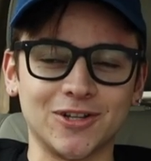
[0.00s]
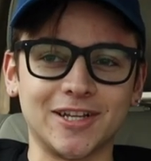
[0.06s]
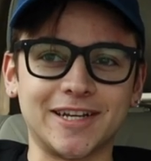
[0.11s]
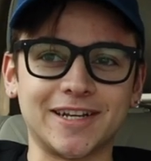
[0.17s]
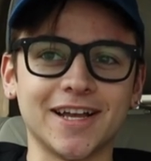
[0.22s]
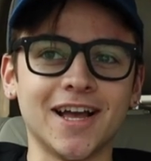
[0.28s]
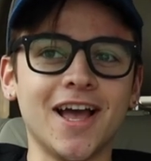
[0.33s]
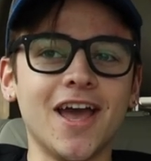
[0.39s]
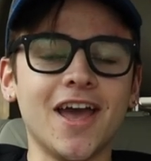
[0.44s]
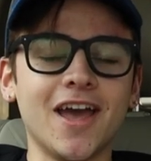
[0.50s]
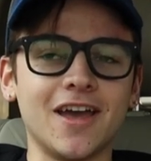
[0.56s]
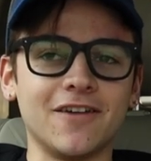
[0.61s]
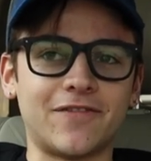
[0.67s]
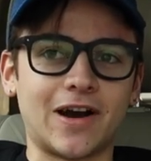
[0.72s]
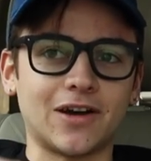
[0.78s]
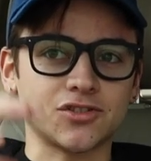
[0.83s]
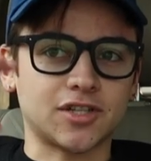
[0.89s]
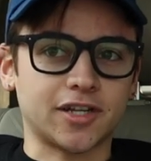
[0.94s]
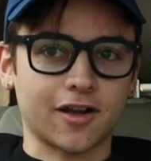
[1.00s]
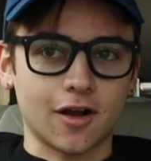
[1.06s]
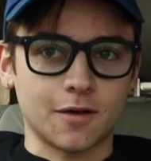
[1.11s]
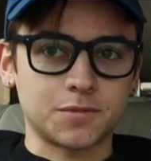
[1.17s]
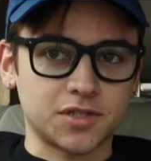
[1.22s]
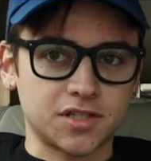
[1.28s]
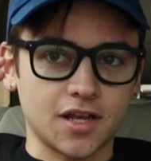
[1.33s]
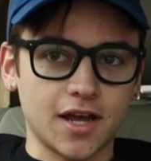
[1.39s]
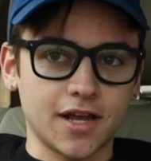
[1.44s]
Like if I was like
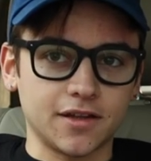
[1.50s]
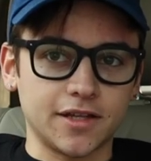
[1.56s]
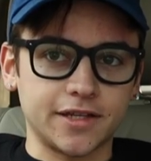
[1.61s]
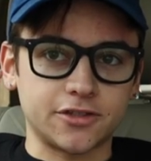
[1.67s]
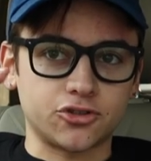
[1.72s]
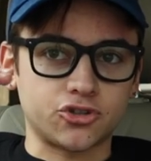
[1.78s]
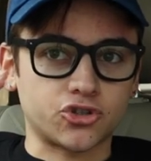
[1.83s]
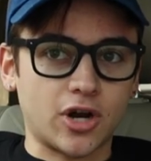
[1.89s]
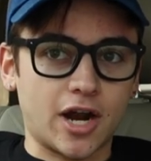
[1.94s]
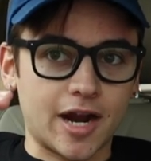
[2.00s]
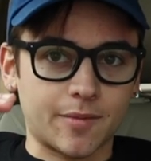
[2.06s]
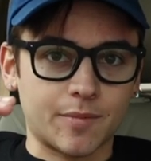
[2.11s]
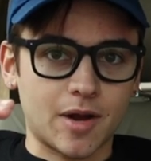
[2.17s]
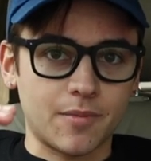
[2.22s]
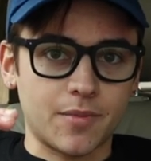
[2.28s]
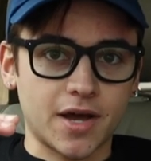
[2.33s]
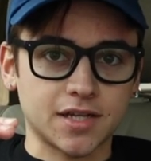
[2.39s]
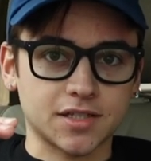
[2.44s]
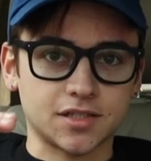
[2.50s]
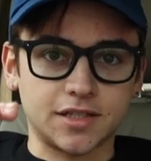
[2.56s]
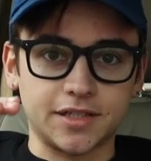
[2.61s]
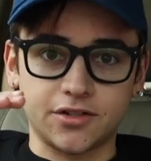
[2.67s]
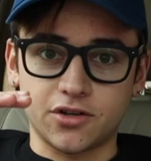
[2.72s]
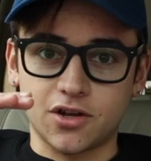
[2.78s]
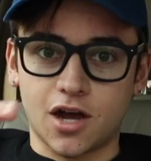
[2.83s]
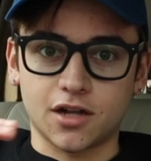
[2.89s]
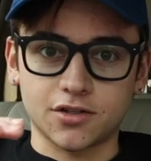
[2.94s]
upset, like trying my best
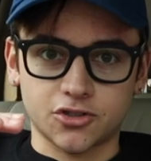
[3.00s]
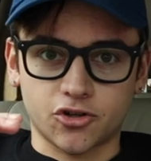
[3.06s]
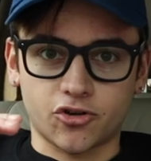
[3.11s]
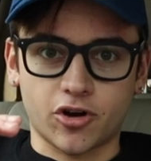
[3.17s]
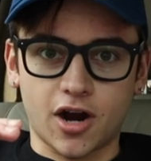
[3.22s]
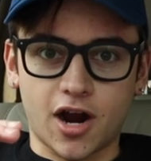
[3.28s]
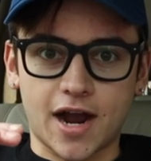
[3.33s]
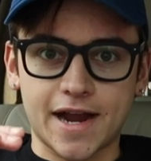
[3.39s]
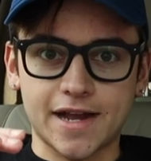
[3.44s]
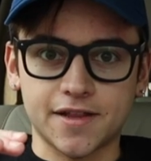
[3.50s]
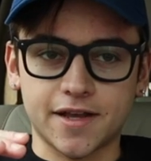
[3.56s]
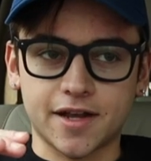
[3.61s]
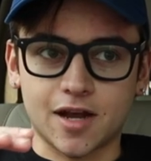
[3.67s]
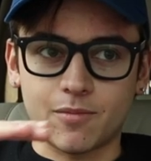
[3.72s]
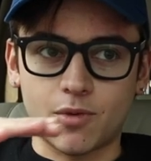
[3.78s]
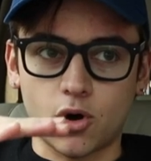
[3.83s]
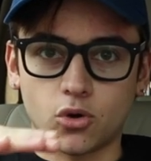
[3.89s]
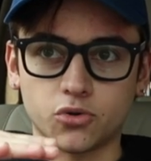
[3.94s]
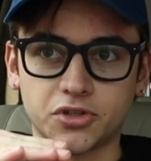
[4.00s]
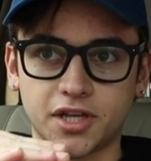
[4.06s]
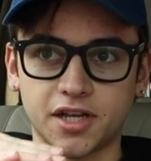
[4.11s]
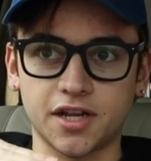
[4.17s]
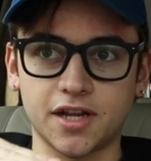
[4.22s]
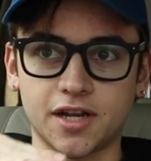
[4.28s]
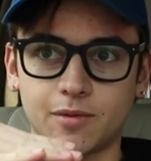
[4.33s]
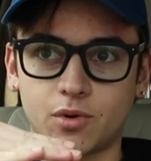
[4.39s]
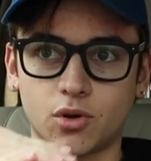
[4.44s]
like not to cry, like I'm holding
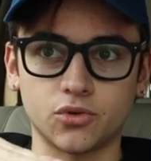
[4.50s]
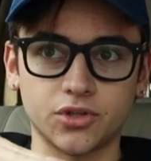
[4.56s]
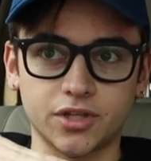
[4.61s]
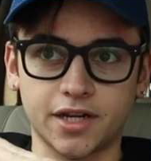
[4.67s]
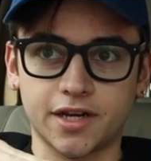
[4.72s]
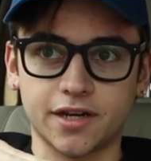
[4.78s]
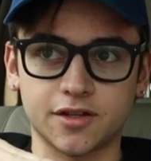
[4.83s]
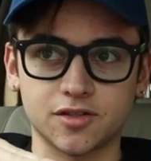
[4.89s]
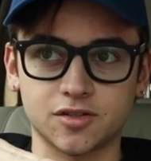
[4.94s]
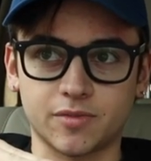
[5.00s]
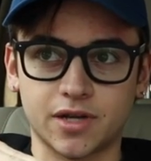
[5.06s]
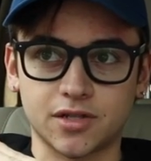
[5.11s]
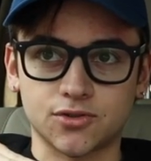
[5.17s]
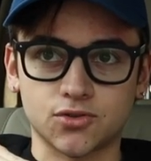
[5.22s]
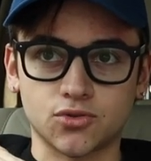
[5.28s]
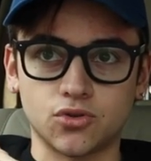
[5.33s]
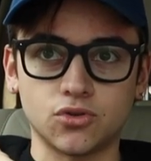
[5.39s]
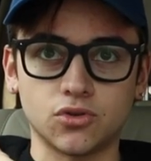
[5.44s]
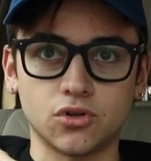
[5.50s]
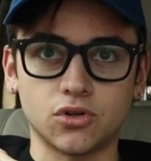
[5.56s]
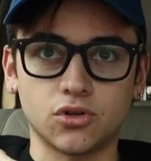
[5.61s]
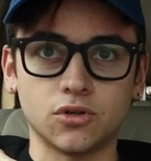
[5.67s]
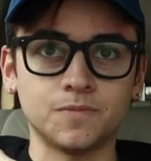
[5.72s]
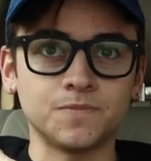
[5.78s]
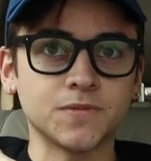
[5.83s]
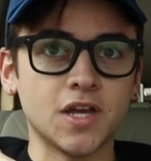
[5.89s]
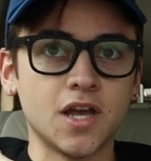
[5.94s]
it in because I'm at
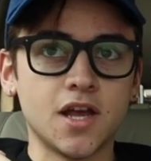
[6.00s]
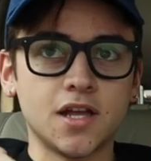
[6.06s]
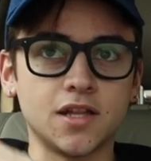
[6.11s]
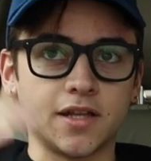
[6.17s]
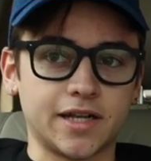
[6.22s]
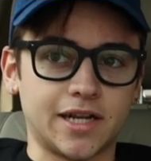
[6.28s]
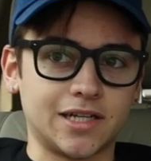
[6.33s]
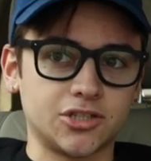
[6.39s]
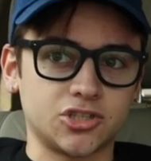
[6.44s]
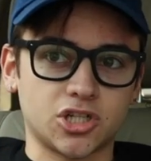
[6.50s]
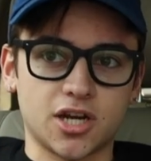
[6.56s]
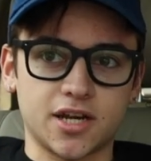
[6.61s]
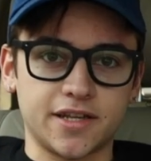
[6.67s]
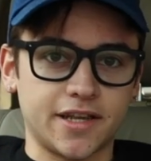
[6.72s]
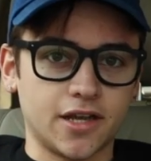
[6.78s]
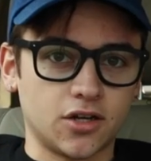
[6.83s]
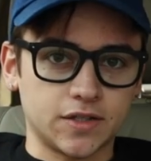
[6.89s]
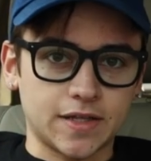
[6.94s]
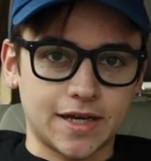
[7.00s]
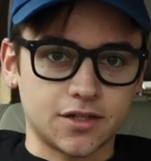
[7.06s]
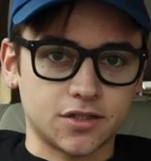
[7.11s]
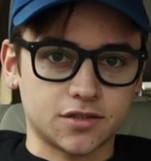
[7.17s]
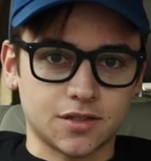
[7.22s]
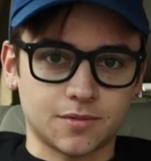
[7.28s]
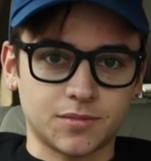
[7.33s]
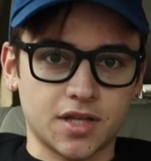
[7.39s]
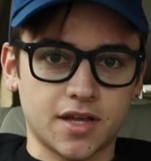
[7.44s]
school, like I just got yelled at or
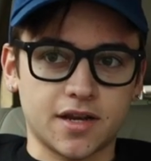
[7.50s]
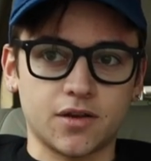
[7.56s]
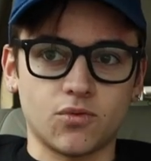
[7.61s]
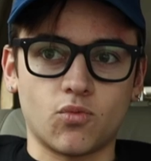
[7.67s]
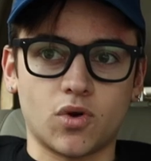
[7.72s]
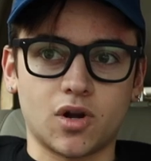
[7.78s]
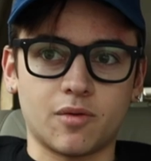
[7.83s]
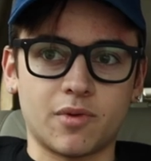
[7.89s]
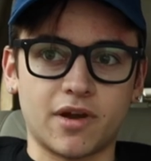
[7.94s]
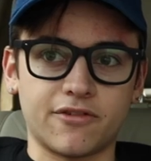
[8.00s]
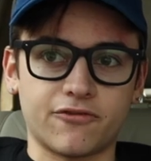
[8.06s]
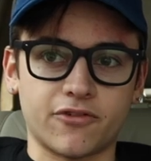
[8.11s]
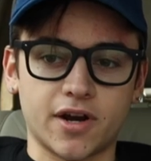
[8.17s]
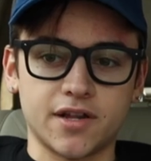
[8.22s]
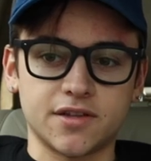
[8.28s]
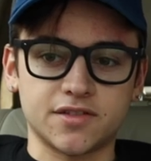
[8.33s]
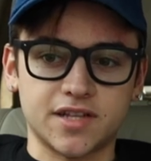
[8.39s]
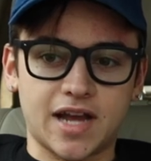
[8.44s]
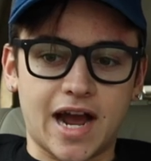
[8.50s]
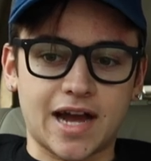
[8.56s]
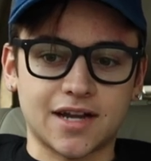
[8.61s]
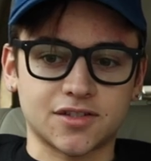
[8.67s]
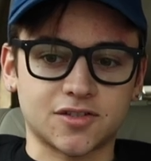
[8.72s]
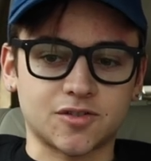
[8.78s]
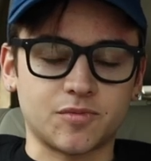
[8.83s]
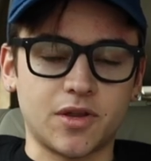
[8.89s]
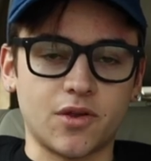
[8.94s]
something, and one of my friends
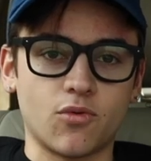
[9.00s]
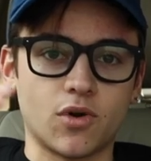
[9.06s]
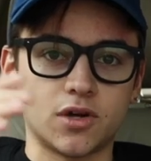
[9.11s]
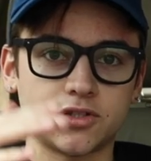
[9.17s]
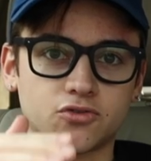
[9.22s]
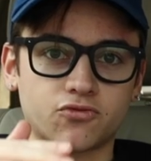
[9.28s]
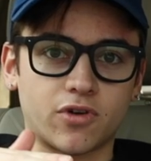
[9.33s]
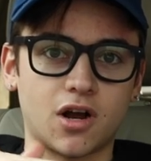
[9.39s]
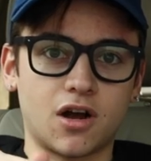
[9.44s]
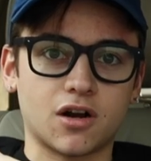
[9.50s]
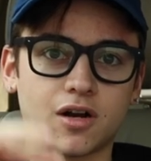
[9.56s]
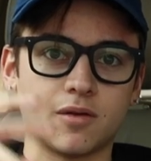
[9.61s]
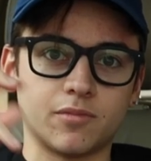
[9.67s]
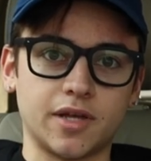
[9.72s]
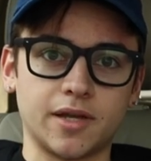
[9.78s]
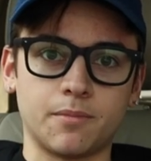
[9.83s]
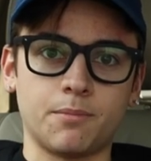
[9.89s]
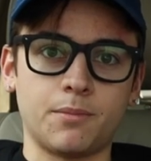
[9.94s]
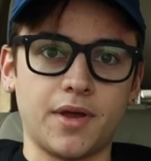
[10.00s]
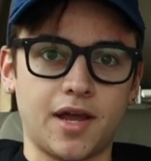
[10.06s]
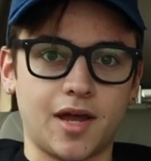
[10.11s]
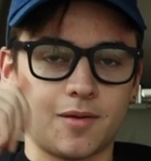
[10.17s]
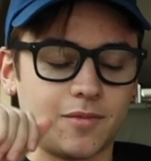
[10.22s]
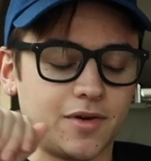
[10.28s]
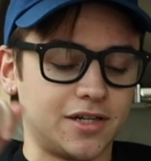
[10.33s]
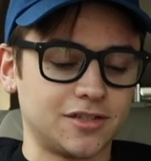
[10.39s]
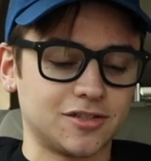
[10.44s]
asks me what's wrong, I'm like
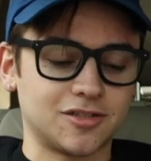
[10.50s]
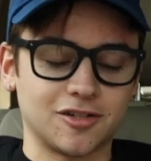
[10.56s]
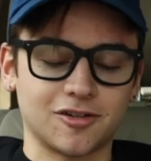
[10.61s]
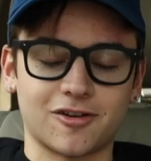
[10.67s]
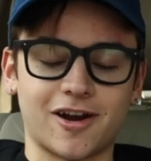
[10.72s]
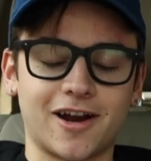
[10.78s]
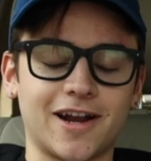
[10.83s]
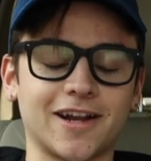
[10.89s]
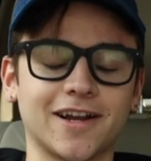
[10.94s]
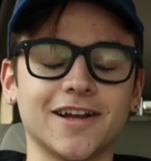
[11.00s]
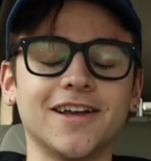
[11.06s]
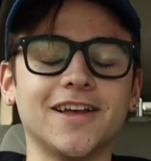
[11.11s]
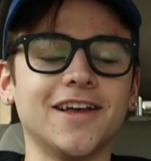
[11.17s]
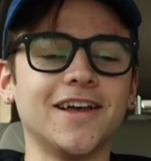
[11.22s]
bam, and I start crying.